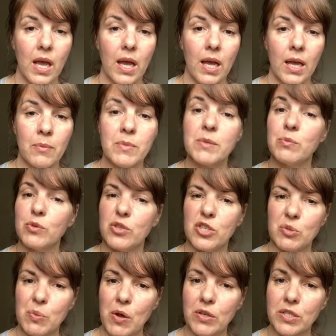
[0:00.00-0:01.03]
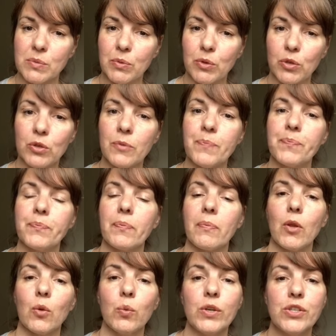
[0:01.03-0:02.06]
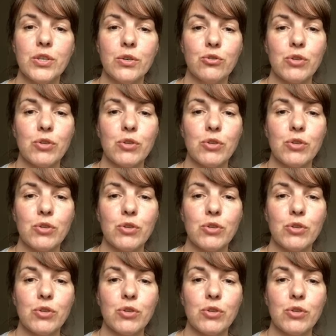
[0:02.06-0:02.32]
As much as possible, we do